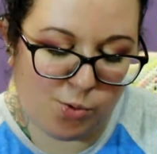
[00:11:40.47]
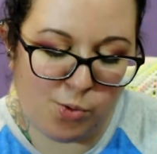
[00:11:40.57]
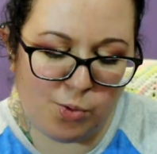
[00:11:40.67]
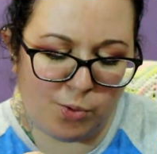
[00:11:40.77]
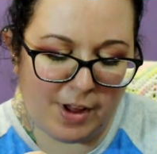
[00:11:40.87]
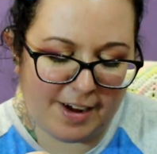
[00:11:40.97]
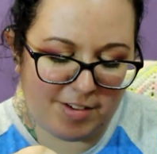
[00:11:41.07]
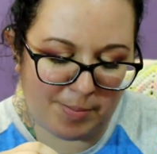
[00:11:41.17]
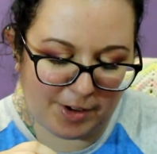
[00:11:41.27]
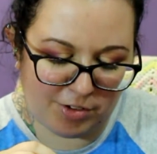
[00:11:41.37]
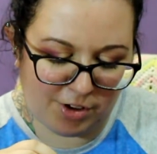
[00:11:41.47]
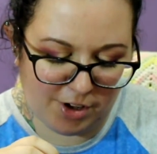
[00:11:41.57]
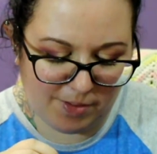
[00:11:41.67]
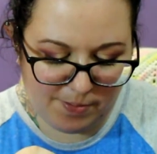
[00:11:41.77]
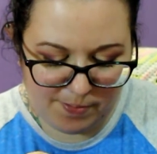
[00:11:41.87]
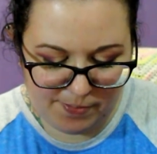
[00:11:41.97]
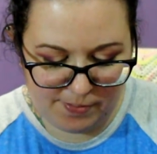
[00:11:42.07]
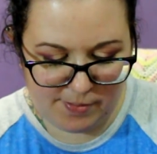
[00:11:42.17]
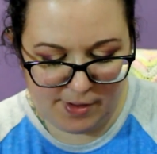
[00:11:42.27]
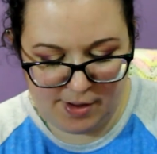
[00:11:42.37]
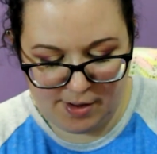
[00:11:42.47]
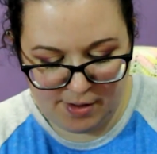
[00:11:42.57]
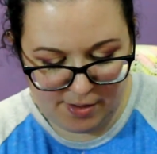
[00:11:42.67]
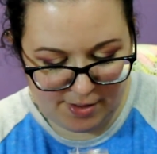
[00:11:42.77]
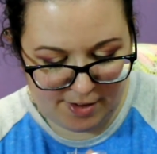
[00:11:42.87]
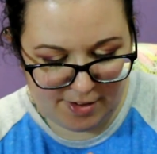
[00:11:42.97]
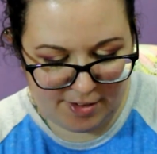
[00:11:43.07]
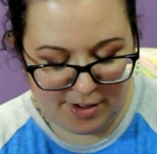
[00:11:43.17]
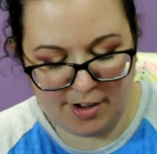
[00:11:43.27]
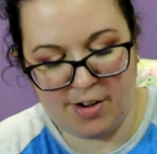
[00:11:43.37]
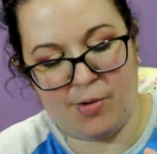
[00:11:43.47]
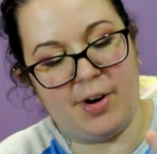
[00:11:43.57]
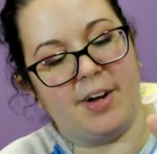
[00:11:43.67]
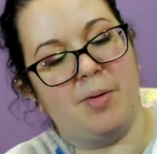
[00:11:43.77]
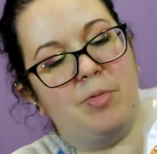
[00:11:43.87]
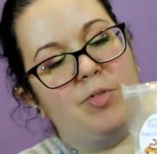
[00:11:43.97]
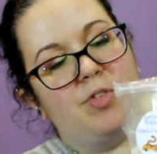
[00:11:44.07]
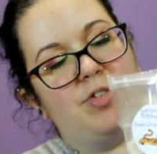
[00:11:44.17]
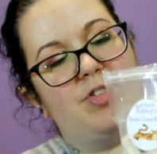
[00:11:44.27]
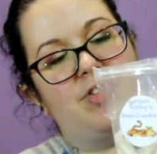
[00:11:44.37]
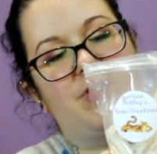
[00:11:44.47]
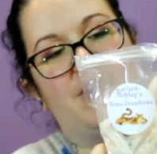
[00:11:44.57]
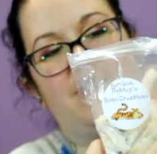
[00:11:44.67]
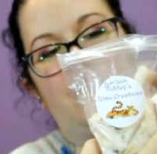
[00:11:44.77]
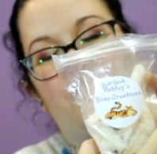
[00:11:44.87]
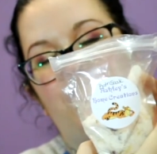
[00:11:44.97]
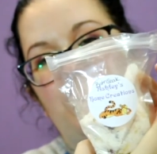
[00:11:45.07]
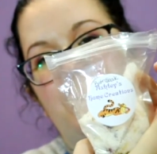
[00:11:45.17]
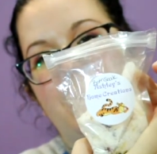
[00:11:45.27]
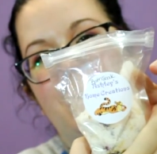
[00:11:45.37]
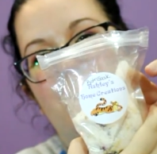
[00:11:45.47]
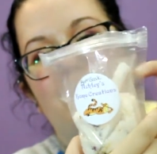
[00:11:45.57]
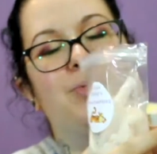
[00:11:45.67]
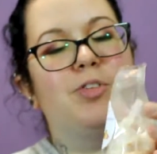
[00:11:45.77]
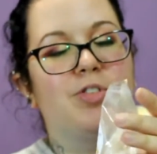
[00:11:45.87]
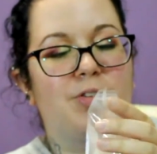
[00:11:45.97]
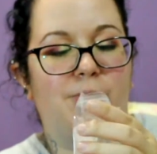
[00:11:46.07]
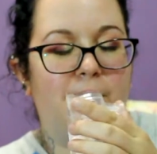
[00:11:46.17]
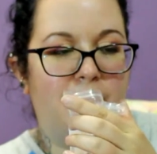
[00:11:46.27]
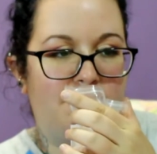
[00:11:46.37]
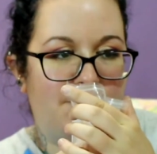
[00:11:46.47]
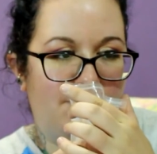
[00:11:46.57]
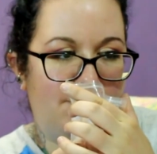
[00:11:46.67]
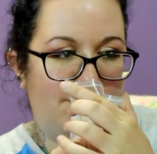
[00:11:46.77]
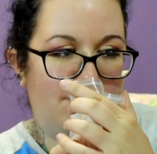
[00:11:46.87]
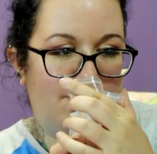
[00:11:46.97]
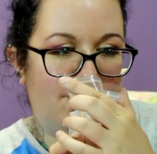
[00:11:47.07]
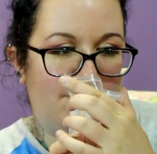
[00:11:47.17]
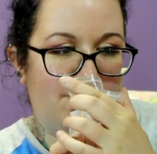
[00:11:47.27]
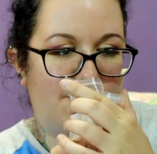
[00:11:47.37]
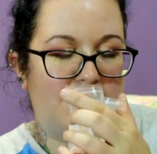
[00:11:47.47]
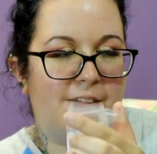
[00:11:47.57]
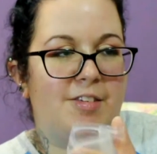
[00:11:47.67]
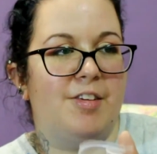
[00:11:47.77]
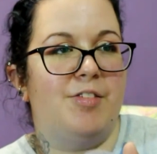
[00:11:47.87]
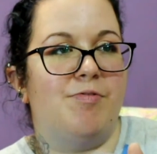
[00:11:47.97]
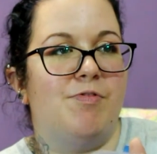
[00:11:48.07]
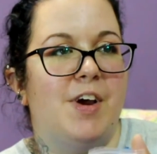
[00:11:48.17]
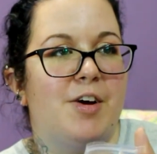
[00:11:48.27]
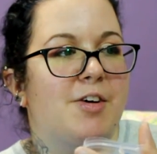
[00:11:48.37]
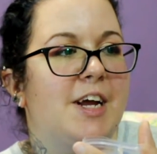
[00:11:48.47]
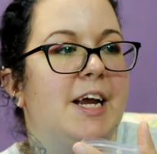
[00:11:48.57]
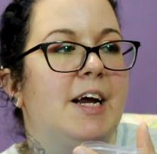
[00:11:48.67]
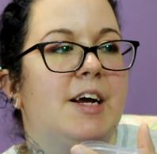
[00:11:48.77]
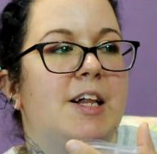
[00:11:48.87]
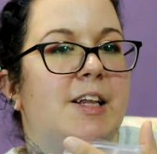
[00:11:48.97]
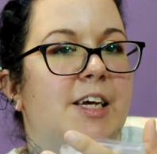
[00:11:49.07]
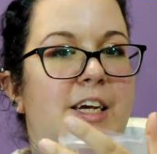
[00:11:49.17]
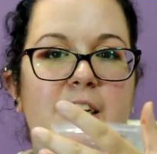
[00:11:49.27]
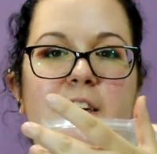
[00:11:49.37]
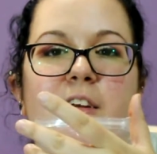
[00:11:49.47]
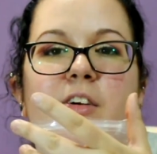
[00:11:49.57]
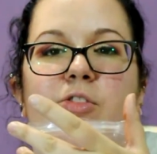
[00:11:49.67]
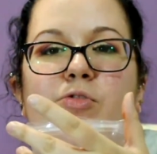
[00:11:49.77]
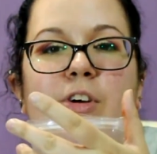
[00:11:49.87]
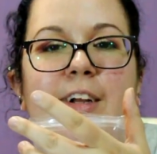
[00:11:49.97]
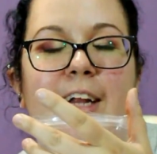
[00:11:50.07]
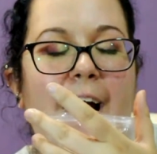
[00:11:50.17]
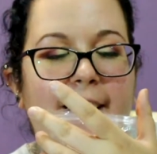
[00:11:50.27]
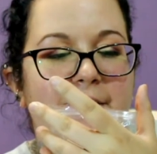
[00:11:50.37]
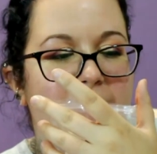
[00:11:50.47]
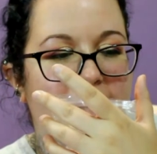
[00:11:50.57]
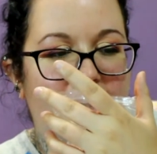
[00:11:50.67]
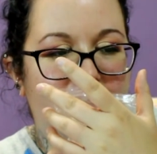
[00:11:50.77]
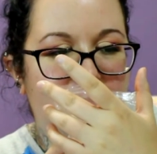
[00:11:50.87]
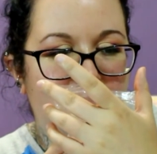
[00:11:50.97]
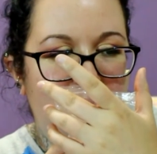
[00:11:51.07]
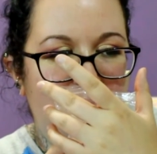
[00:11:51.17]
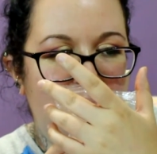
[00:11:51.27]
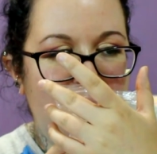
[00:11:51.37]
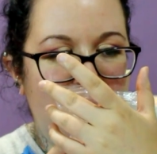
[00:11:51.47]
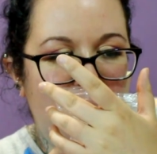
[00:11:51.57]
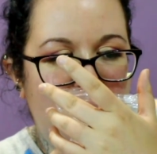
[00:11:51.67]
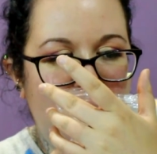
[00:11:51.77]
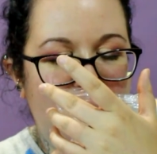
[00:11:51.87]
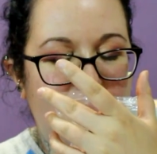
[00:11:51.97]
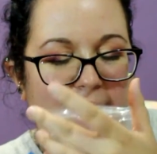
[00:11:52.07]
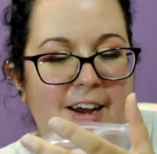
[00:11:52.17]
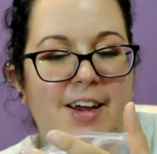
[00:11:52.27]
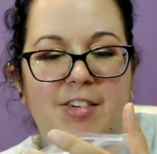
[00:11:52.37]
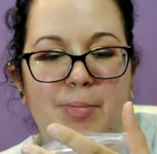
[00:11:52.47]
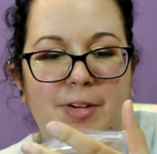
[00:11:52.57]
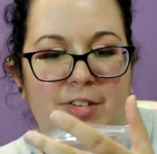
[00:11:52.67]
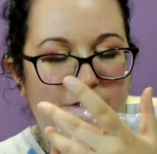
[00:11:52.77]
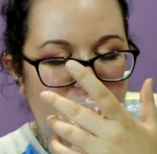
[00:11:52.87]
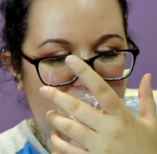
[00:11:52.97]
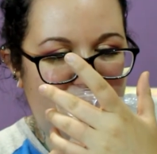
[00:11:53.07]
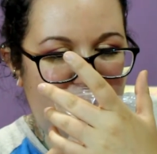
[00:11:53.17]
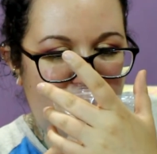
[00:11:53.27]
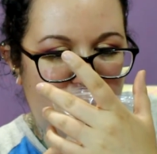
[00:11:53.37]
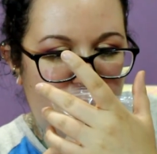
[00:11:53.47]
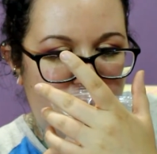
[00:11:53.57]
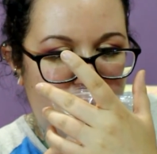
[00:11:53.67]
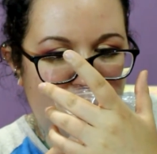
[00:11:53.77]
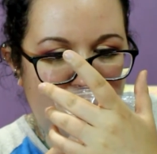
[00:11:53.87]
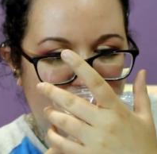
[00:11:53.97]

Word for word: use. Ooh, that smells good. This is like, oh, and it comes, she's got a little scoop in there too, which is cool. This is very clean, relaxing. I kind of smell citrus in this one too.